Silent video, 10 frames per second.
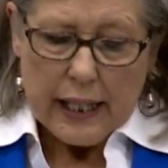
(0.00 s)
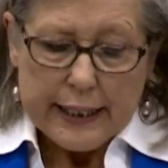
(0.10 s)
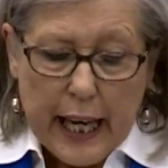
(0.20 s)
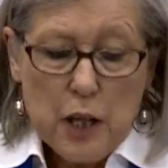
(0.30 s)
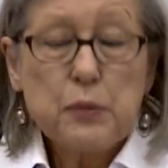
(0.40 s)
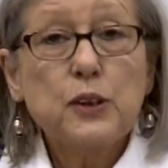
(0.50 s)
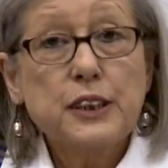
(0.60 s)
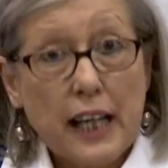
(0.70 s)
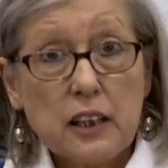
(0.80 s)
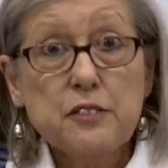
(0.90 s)
Cable
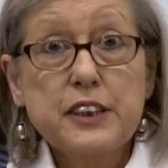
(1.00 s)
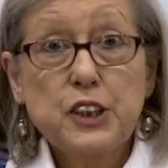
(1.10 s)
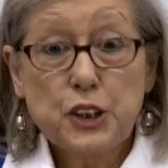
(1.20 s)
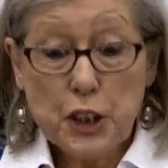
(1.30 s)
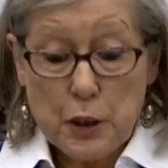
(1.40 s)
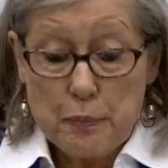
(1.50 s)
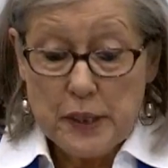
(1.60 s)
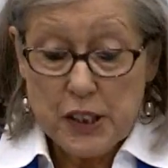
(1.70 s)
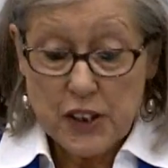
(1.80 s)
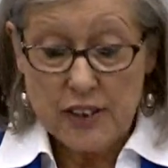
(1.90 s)
Television
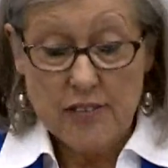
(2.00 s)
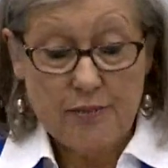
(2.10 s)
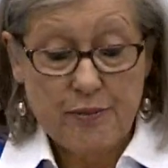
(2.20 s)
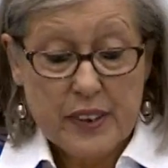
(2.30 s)
Commission.